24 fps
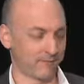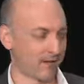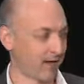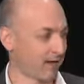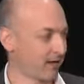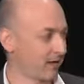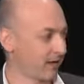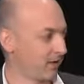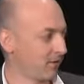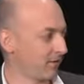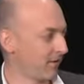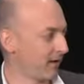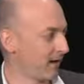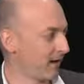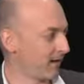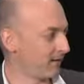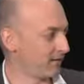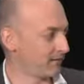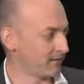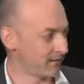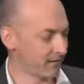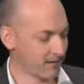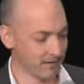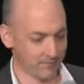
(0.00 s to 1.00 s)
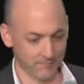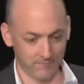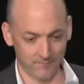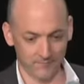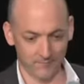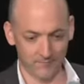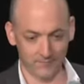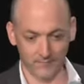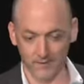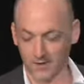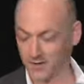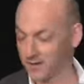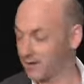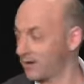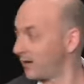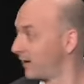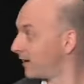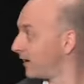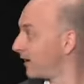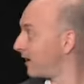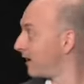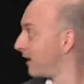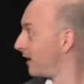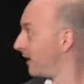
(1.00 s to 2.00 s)
Thank you. And um, uh,
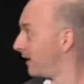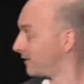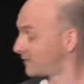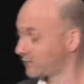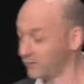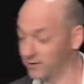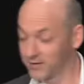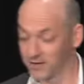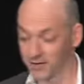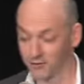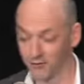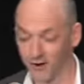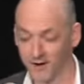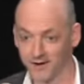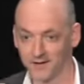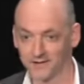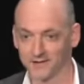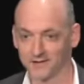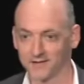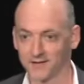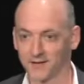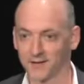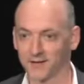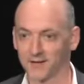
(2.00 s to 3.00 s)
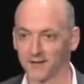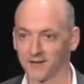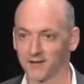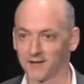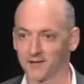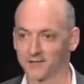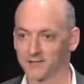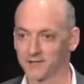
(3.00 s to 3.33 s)
it's really great uh,